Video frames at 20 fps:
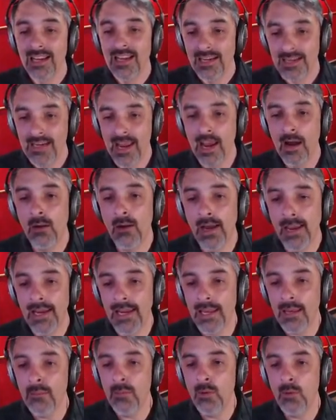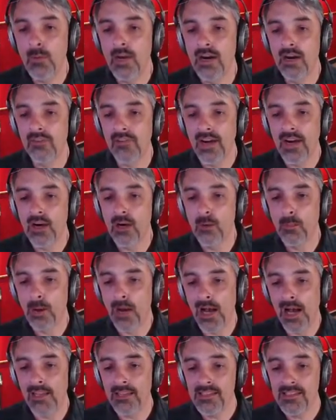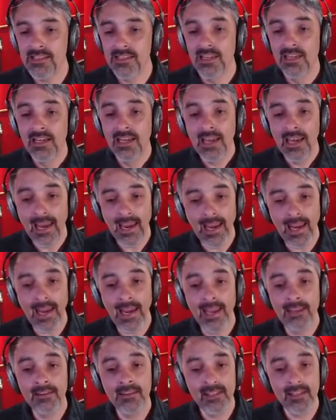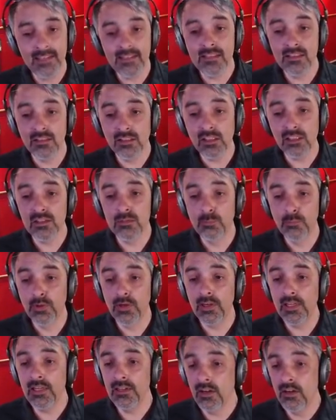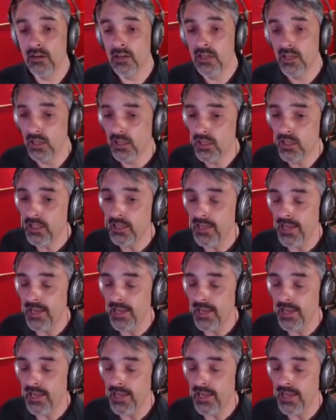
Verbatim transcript: Now I am aware of Aerobots, and this looks pretty darn good.